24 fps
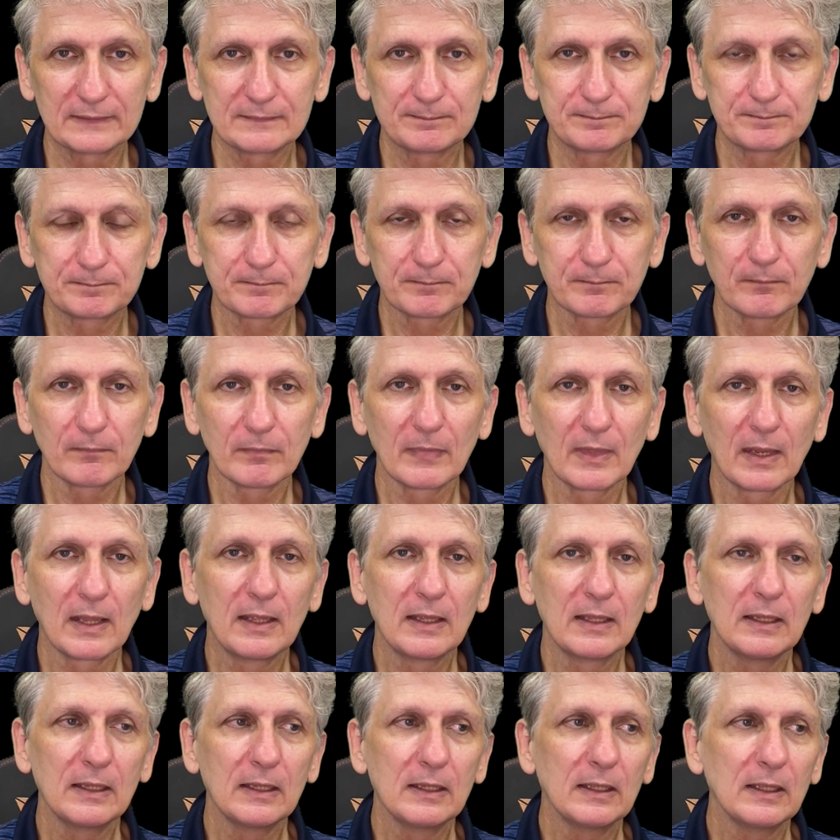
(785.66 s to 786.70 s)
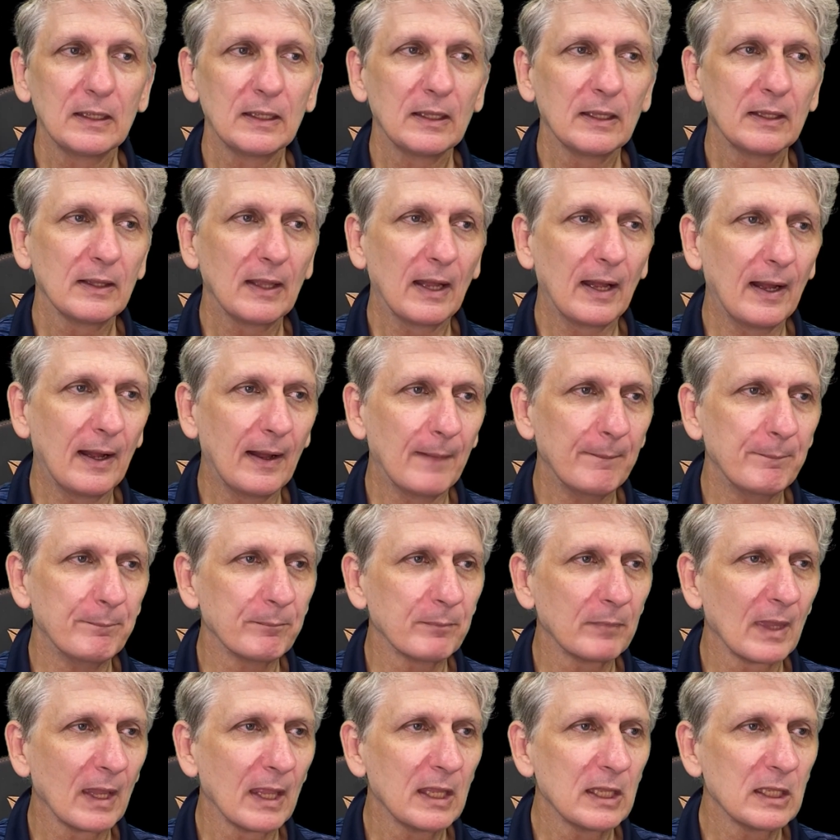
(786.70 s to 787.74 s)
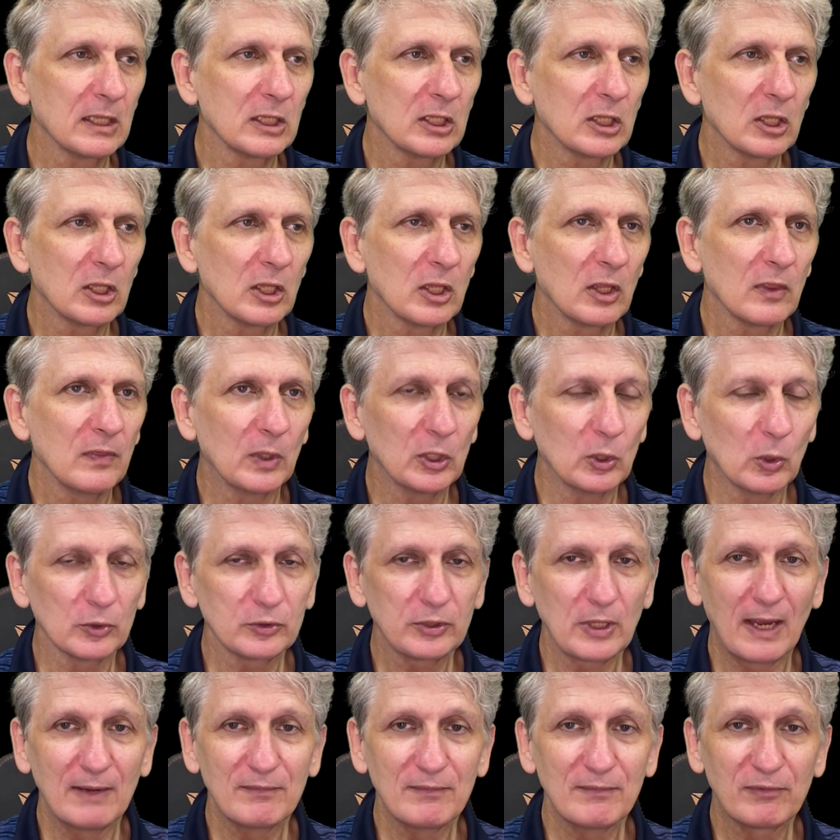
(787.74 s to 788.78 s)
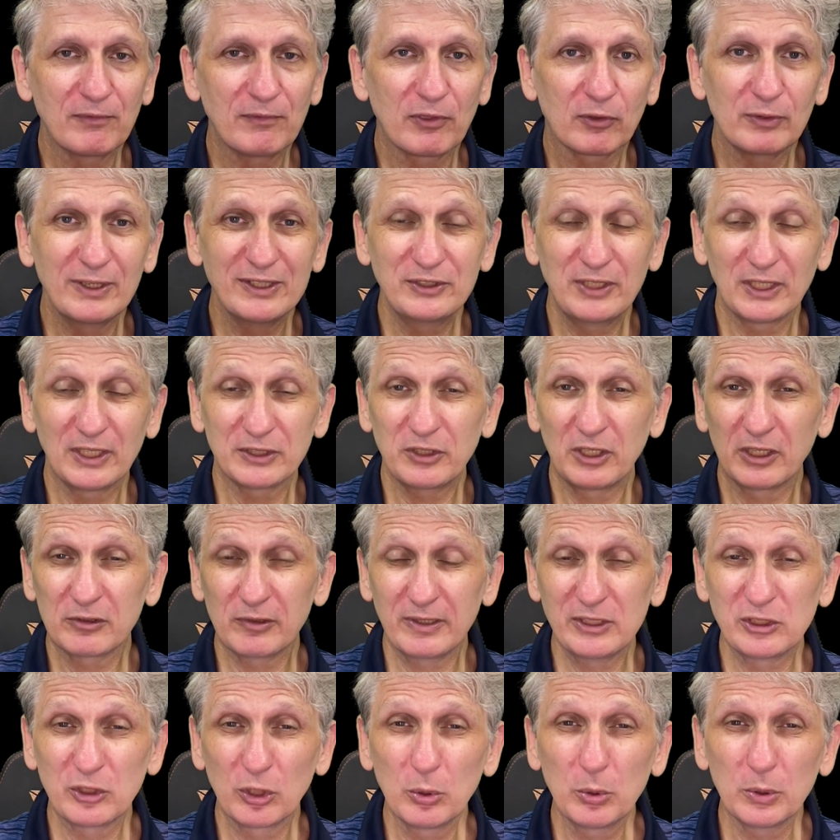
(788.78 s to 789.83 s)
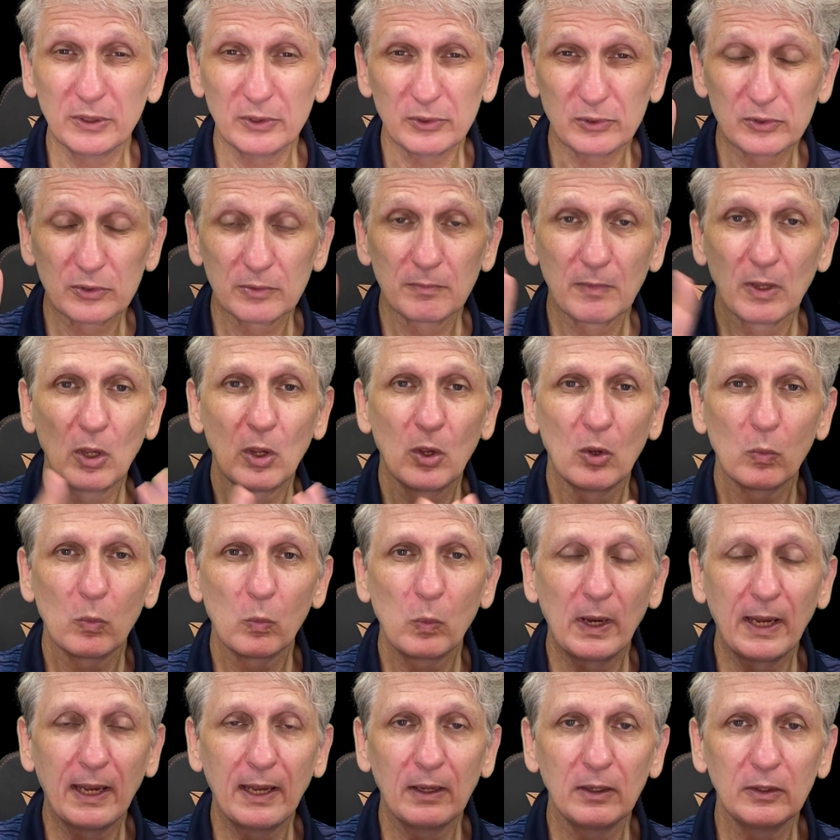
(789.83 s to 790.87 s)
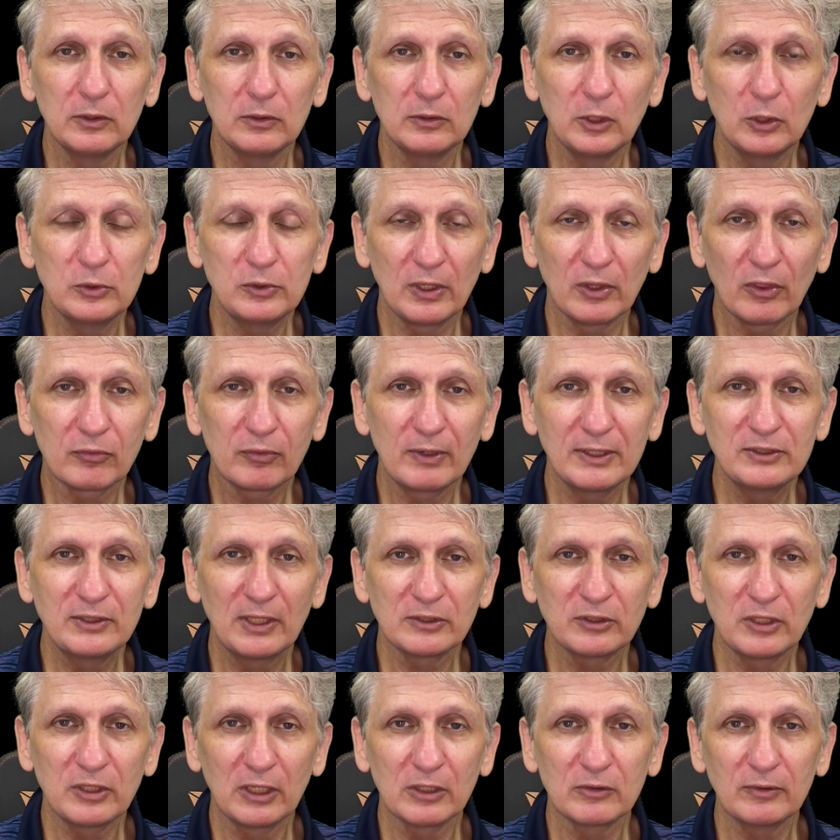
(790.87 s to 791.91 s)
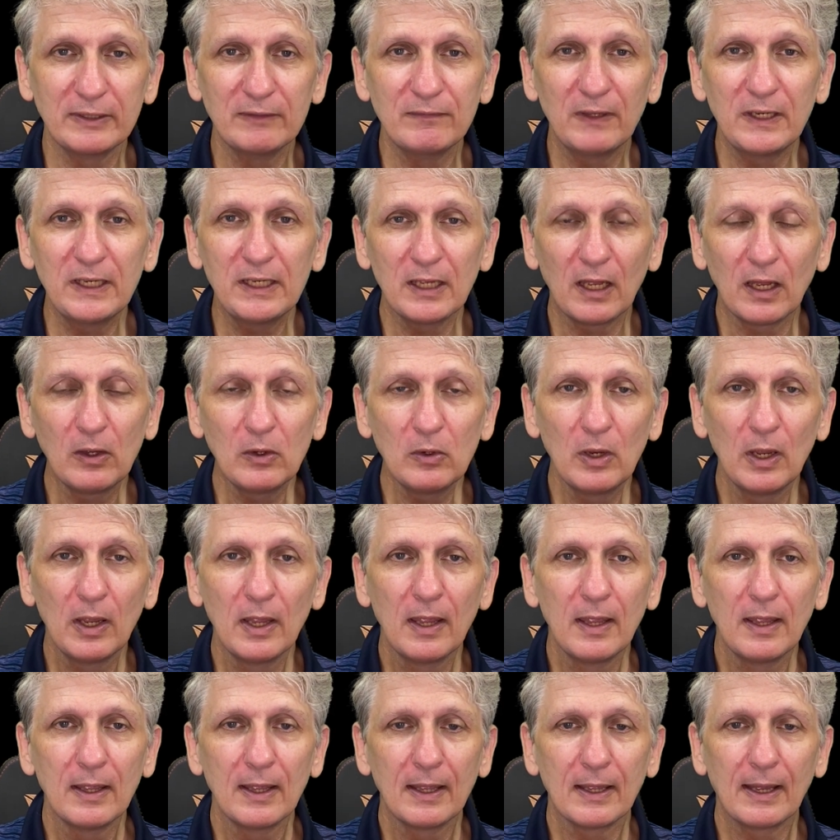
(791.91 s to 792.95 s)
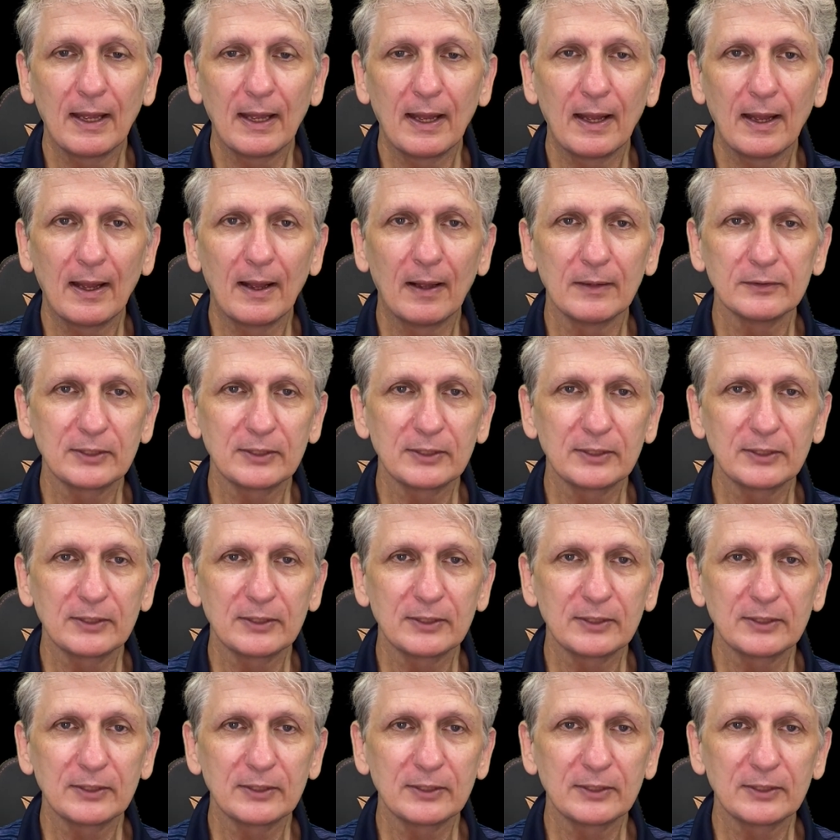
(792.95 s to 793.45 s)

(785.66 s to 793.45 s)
Um, you can also have 360 degree tours we're using 360 degree video, uh, say of the Barrier Reef